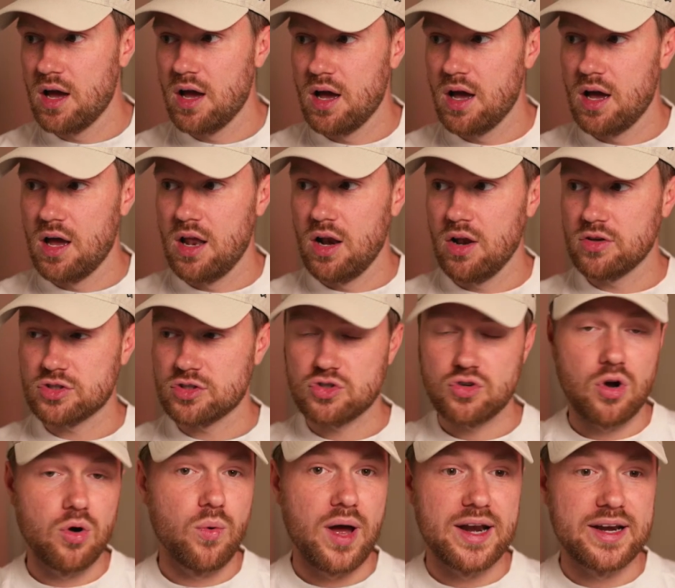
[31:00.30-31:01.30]
Lance
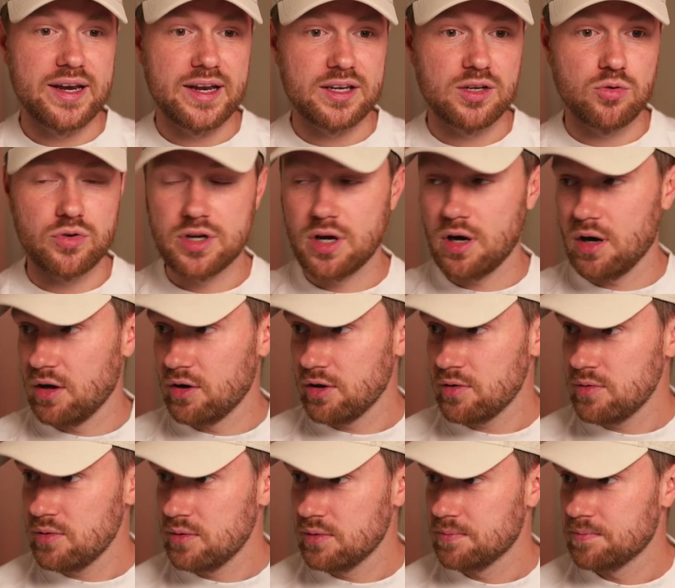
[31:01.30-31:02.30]
Stroll, and Daniel Ricciardo
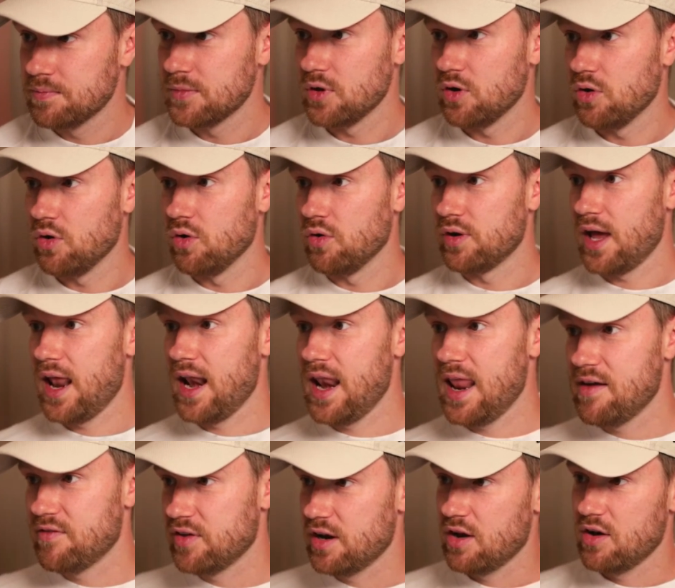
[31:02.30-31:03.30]
on
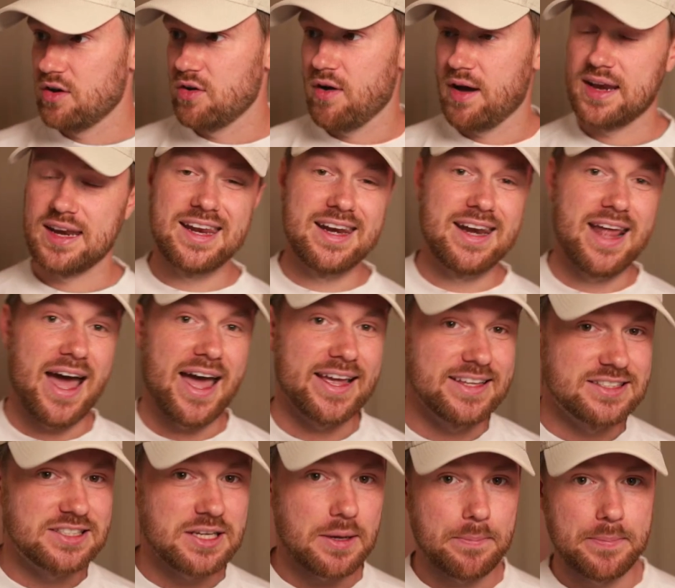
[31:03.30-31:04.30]
11, 9, and
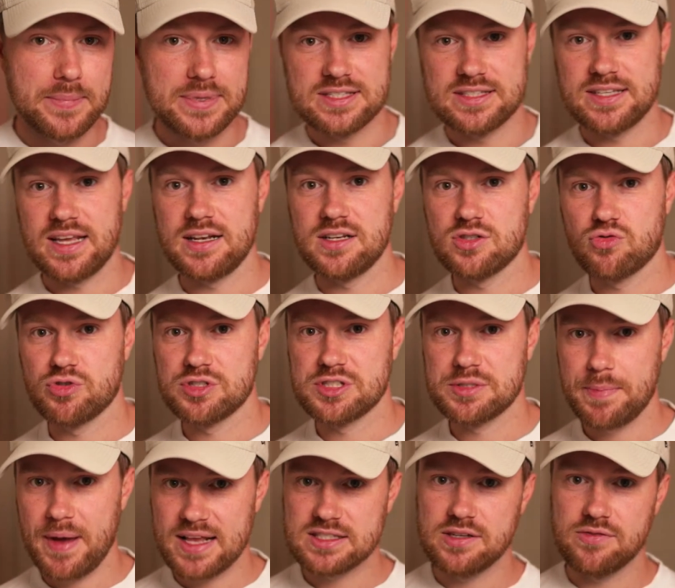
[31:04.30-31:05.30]
8%
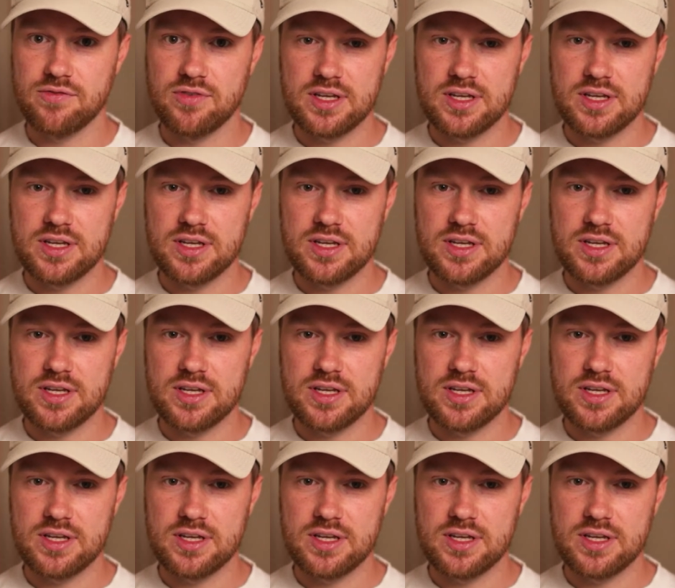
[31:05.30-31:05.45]
respectively.